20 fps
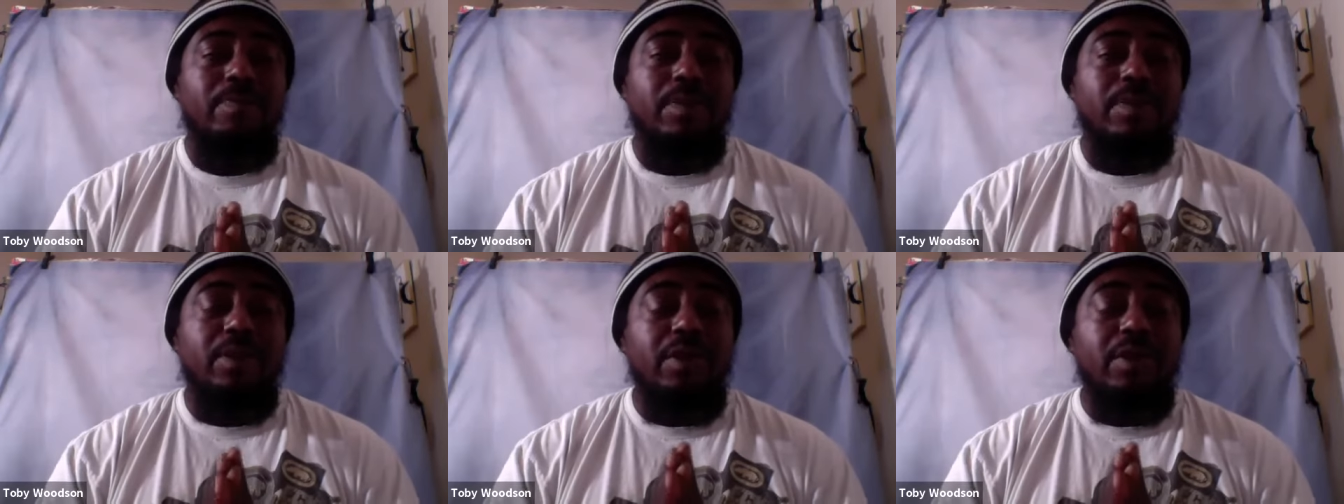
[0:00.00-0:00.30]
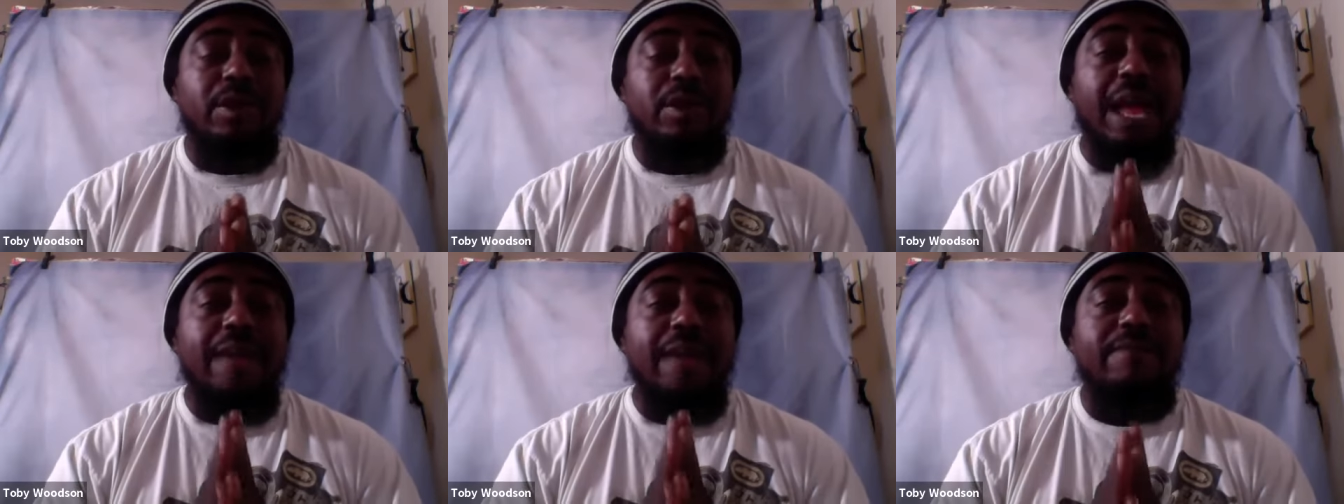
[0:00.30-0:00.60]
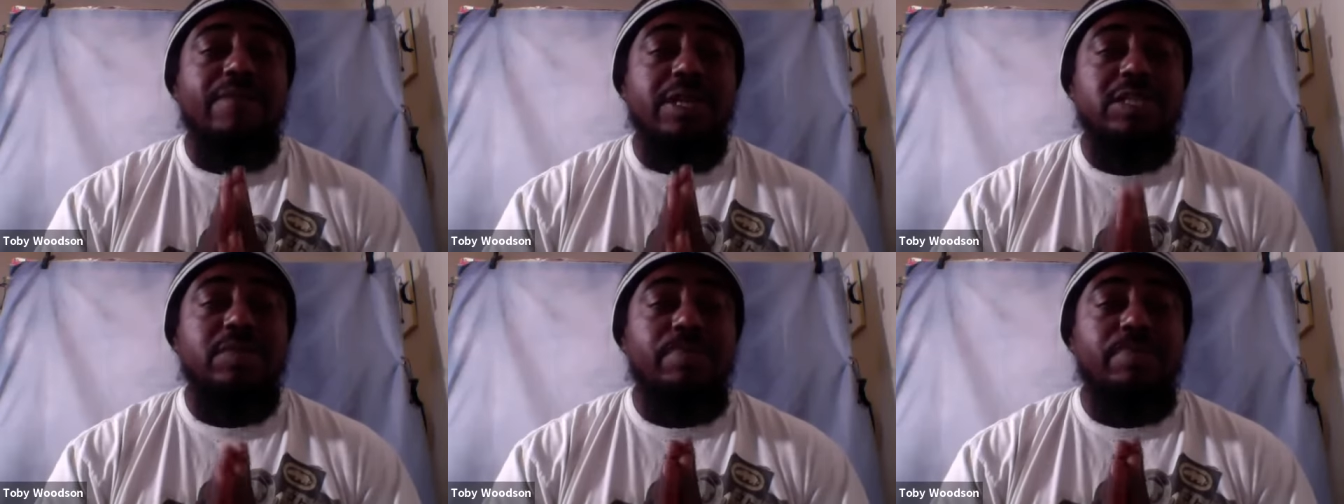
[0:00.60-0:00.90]
Your
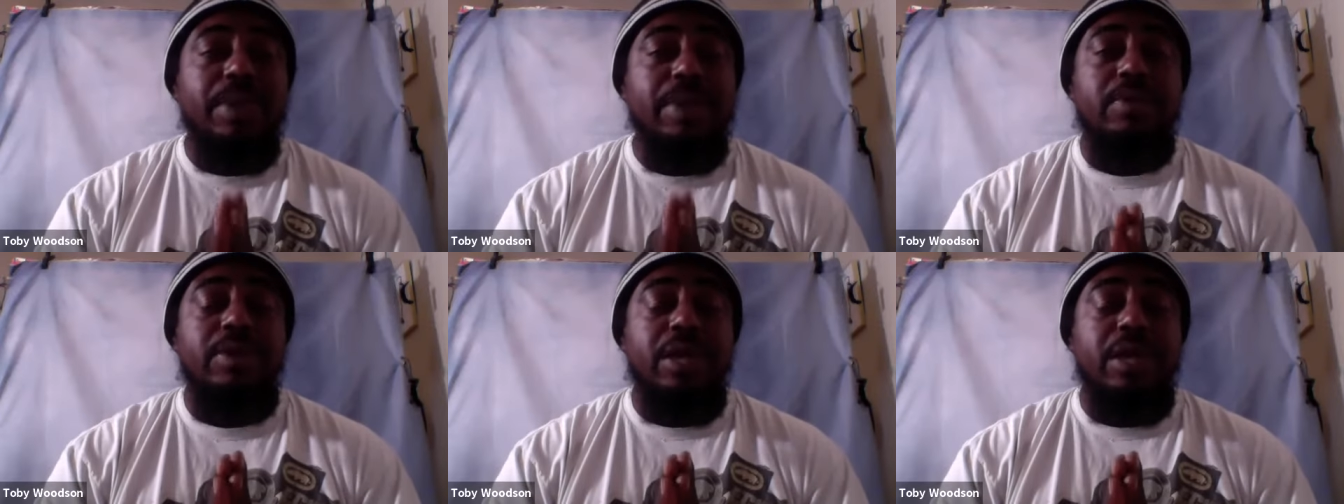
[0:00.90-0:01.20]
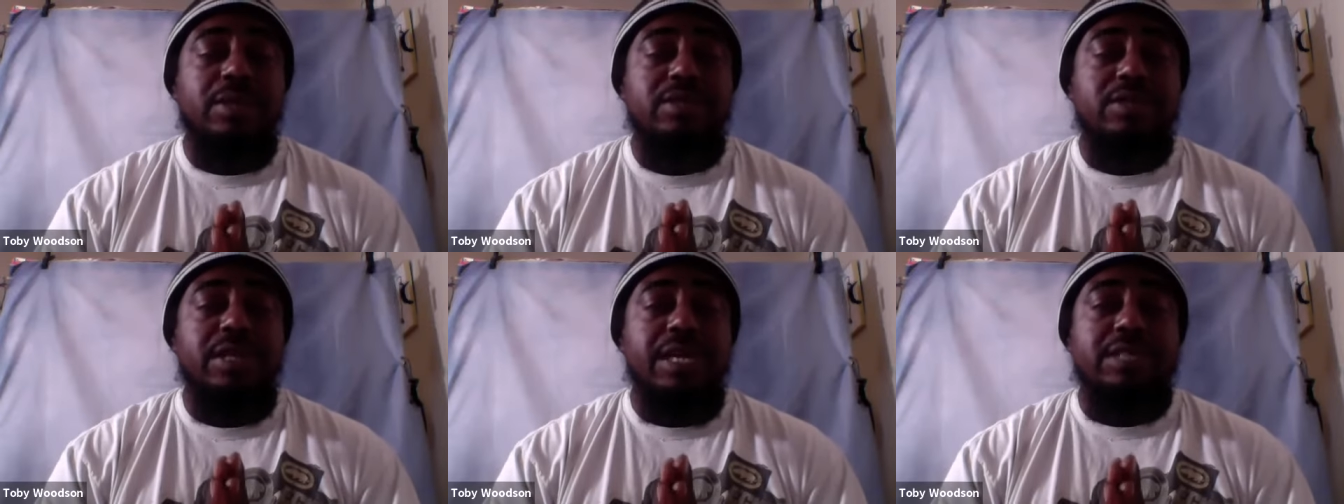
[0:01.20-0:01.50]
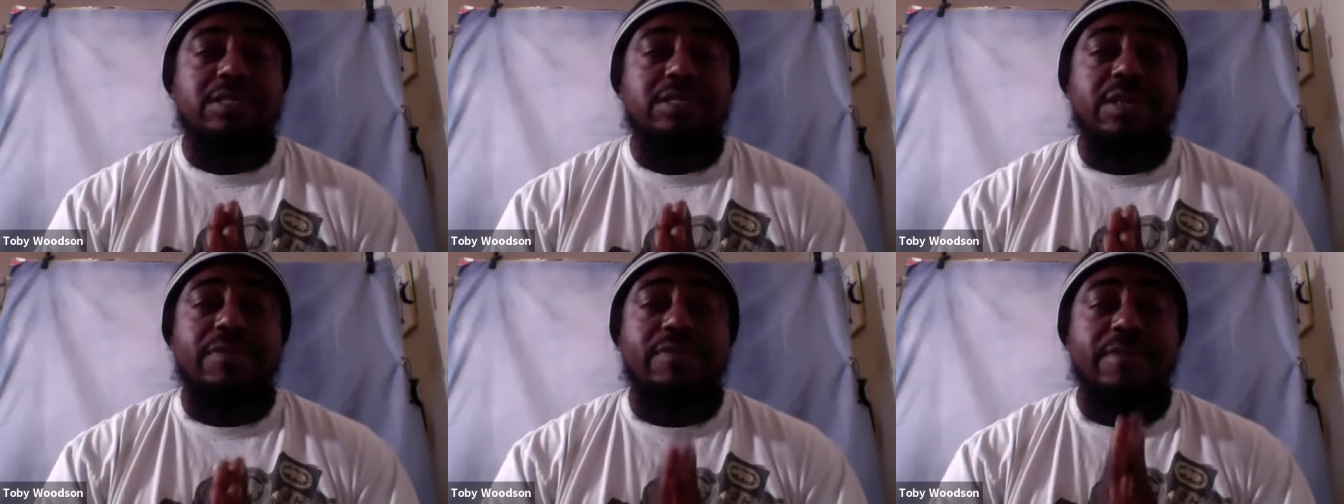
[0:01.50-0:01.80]
life experience
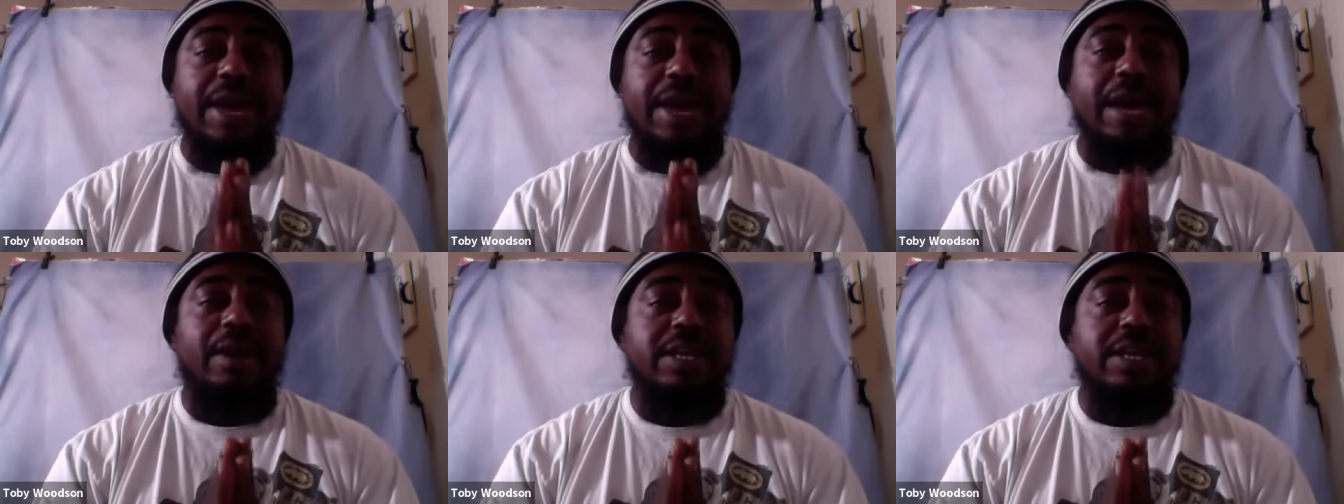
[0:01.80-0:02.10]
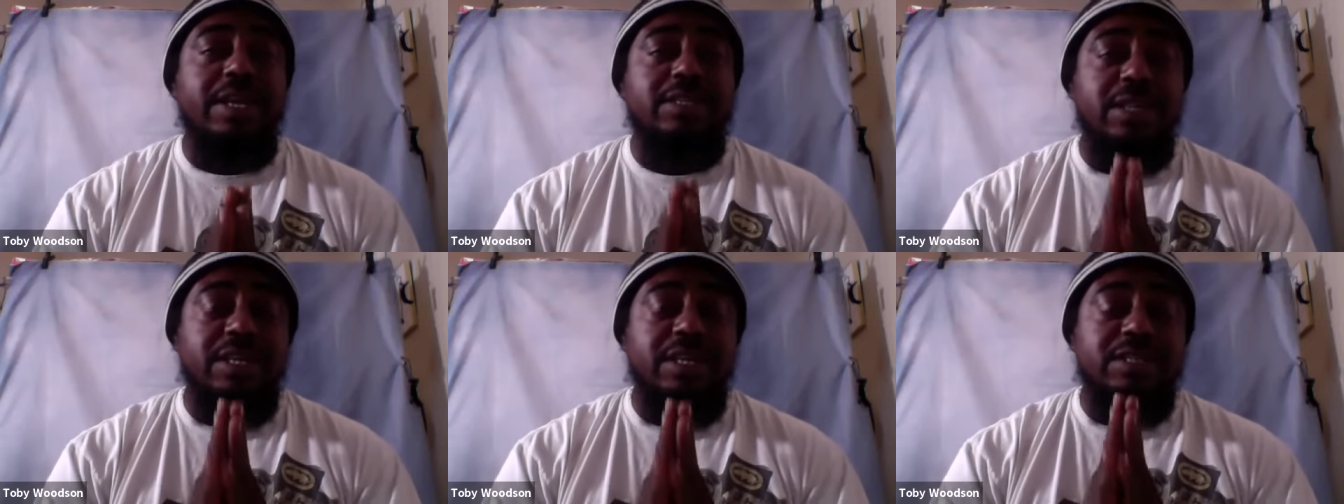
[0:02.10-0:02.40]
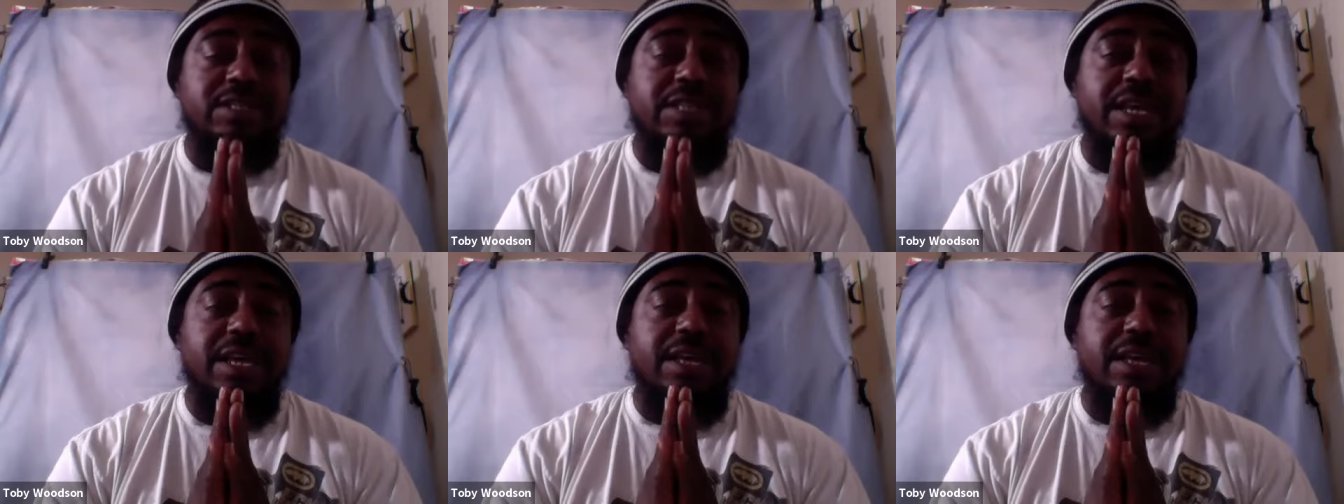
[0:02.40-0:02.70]
is it's,
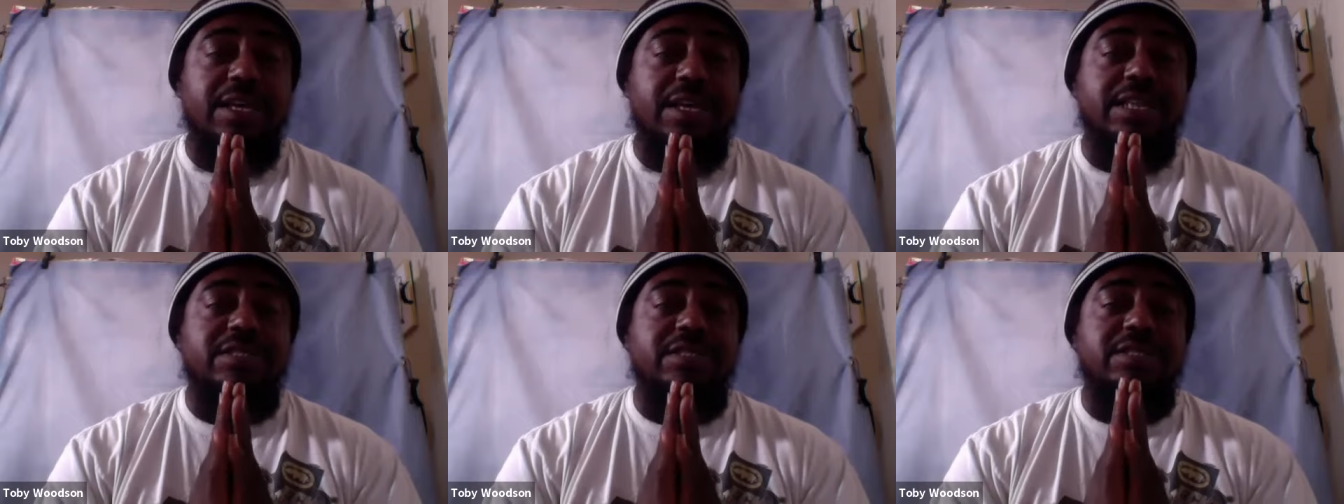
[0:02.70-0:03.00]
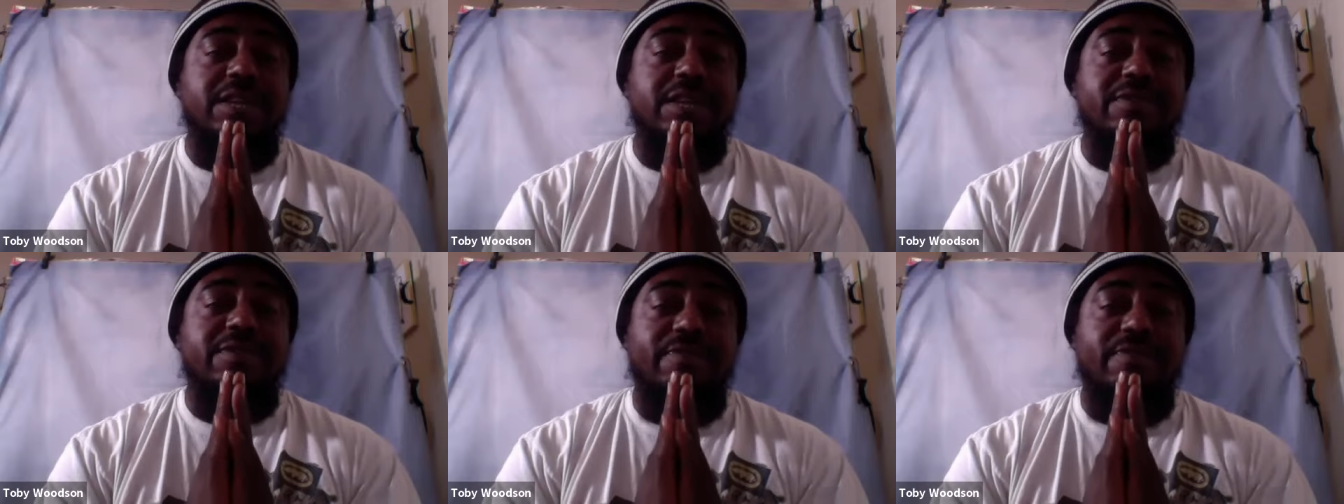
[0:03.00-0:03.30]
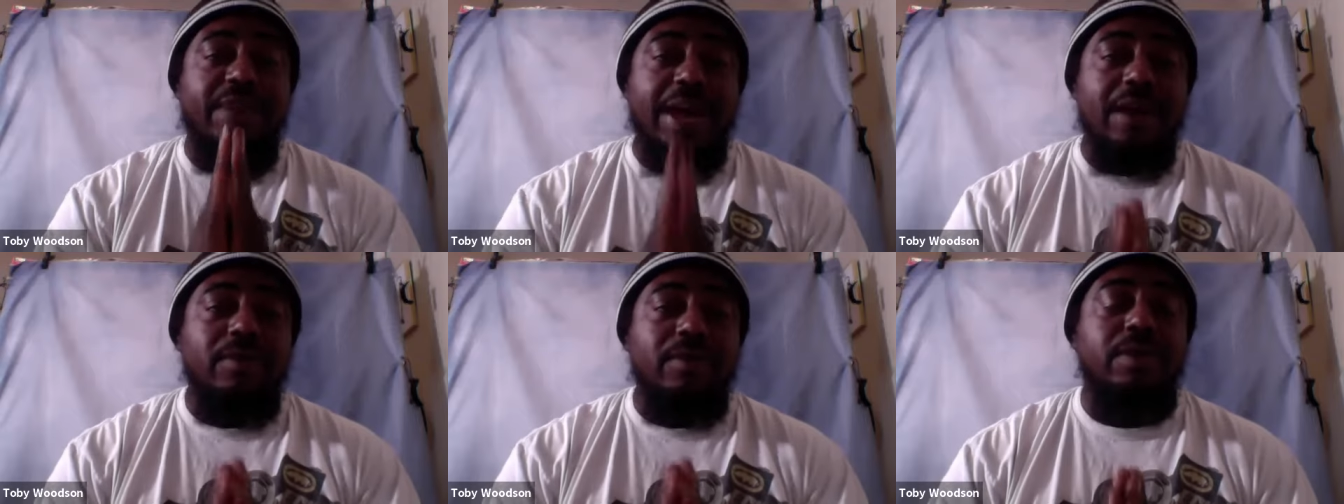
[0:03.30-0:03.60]
is is is
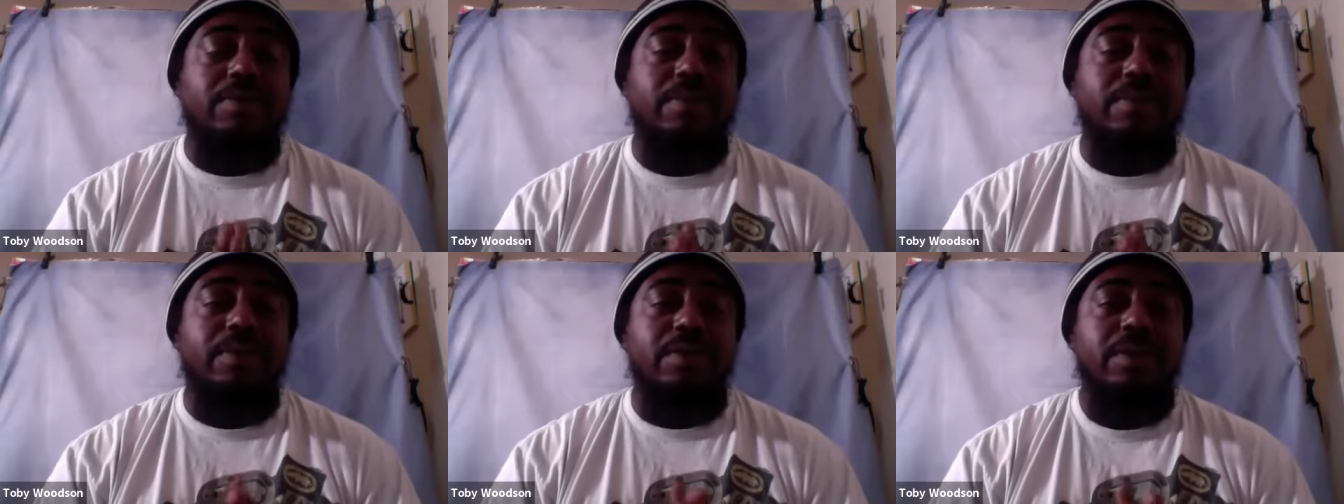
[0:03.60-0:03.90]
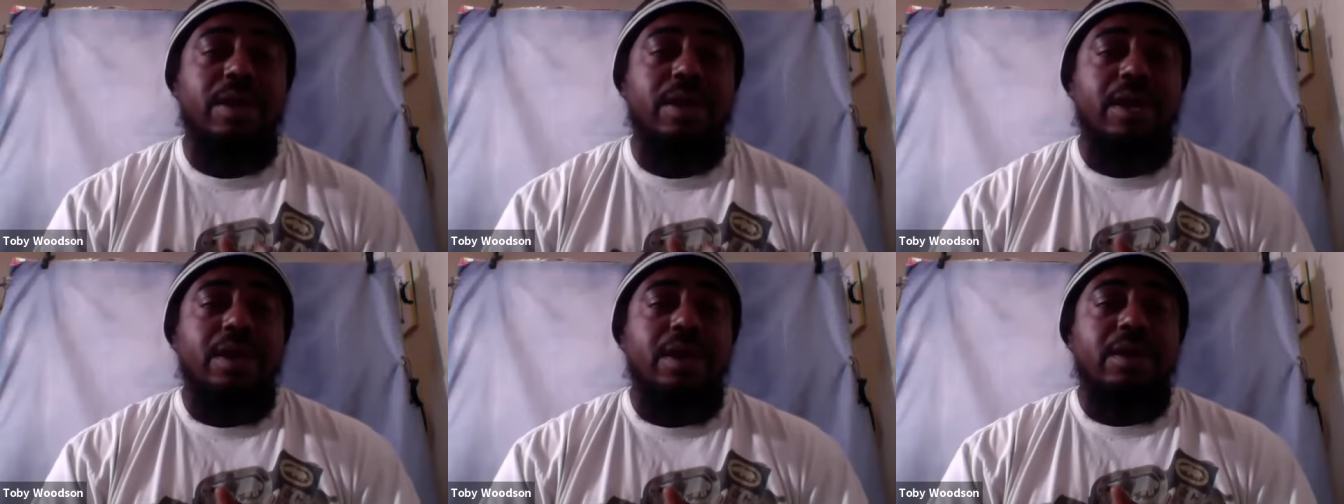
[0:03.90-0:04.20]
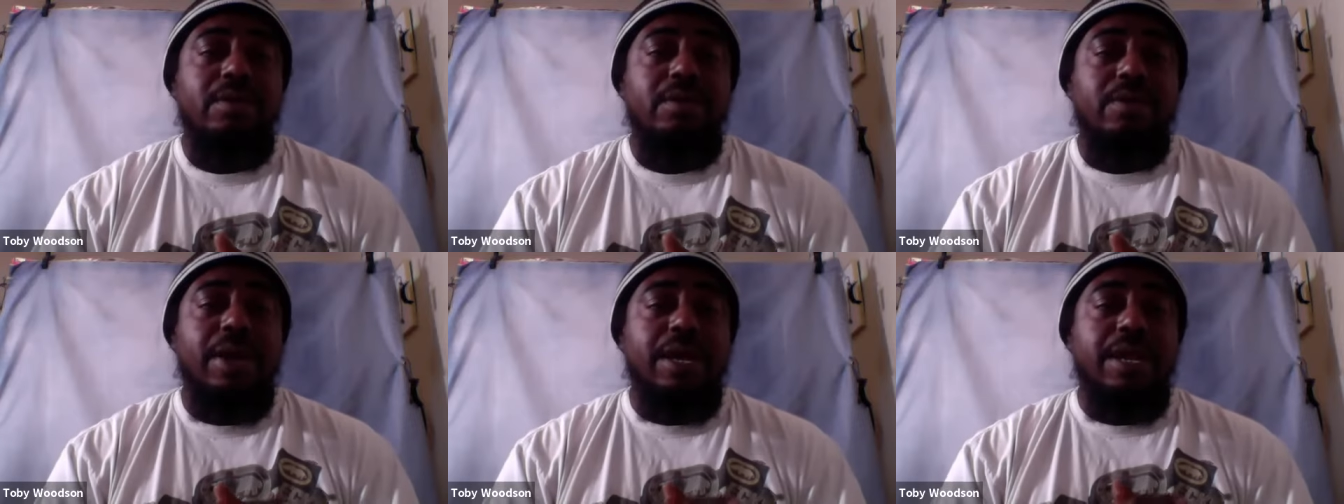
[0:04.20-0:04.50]
valuable
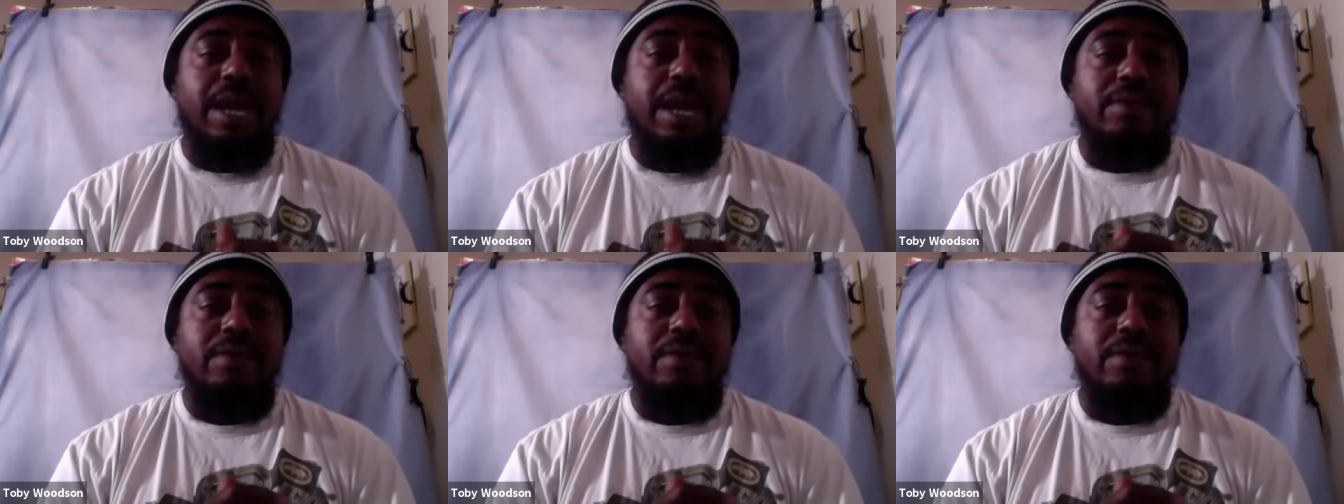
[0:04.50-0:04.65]
right?